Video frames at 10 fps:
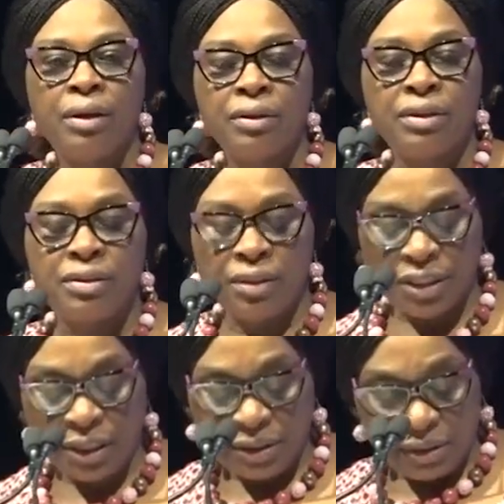The
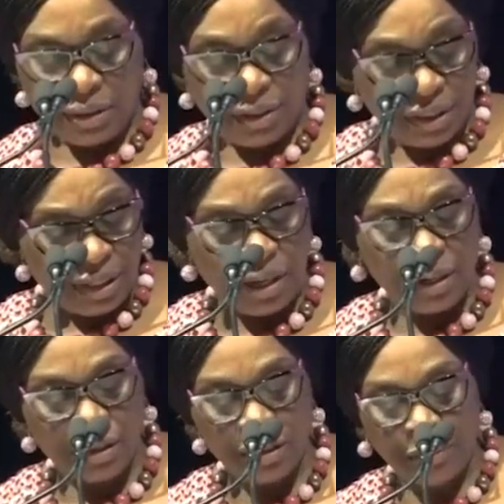digital
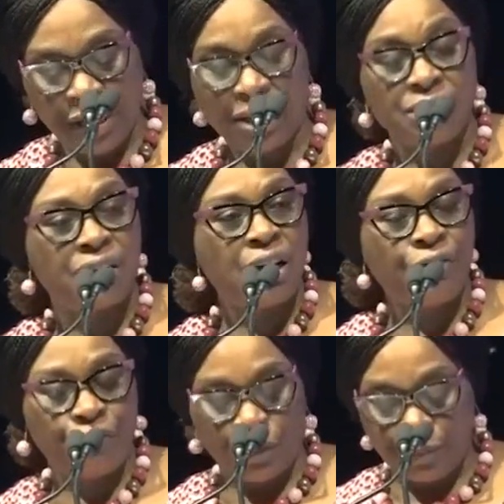economy has
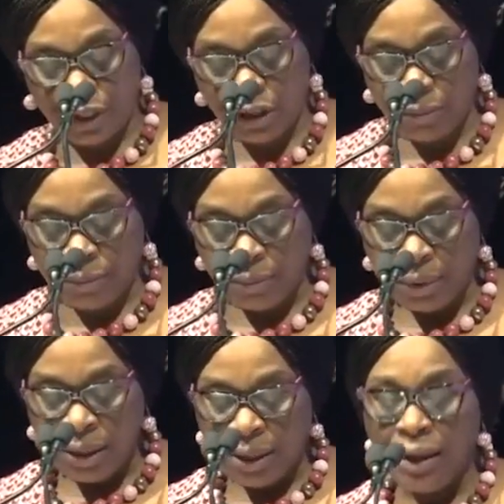therefore become
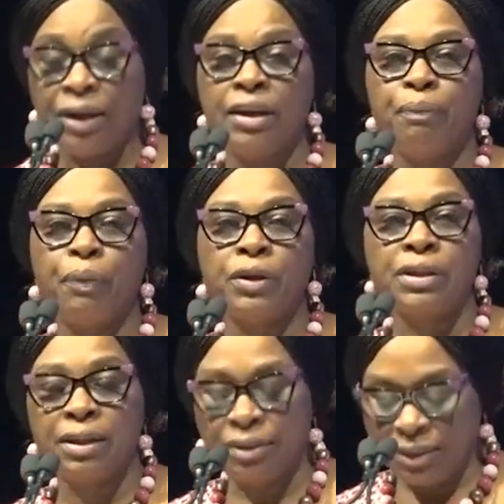an
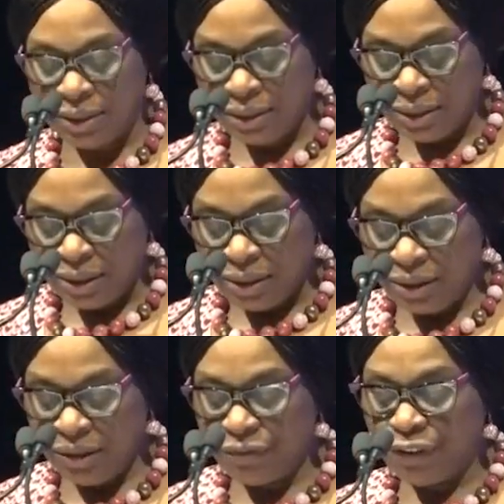important
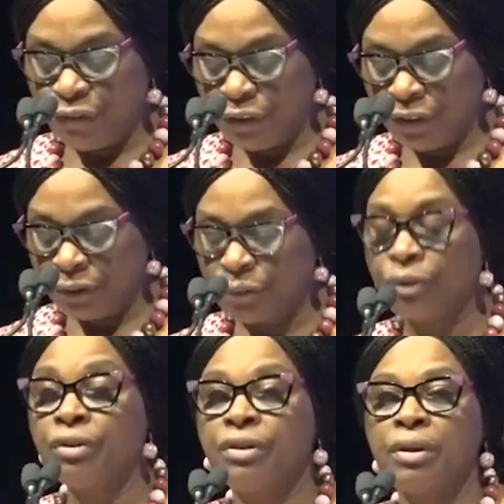lever for the growth